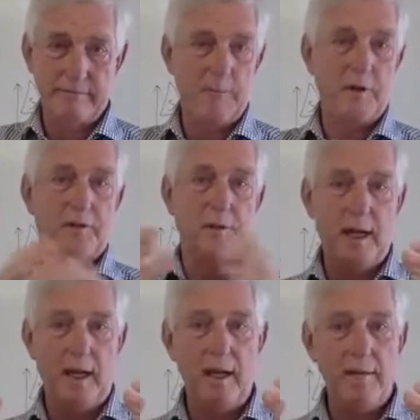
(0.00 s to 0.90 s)
Number
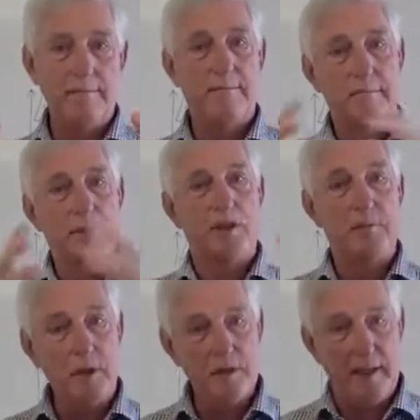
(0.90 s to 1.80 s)
3,
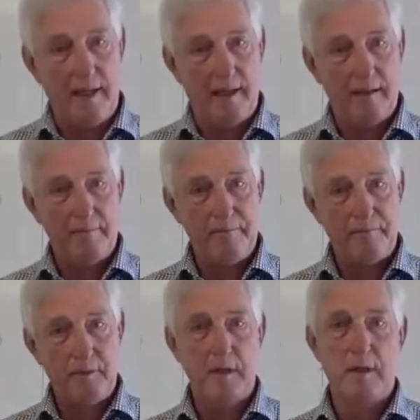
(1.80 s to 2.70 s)
community.
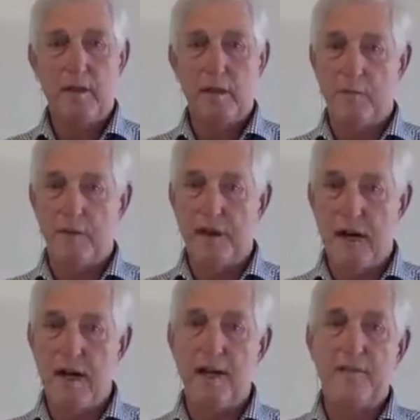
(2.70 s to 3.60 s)
Number
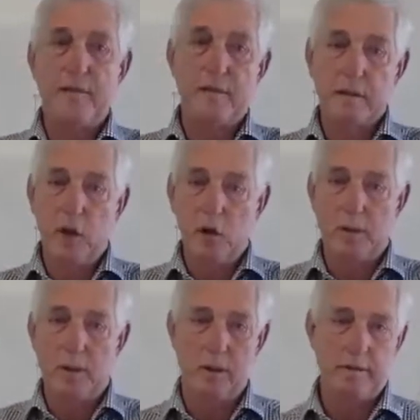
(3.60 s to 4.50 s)
5,
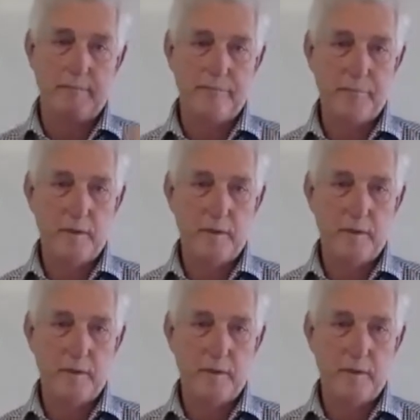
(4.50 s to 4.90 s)
global.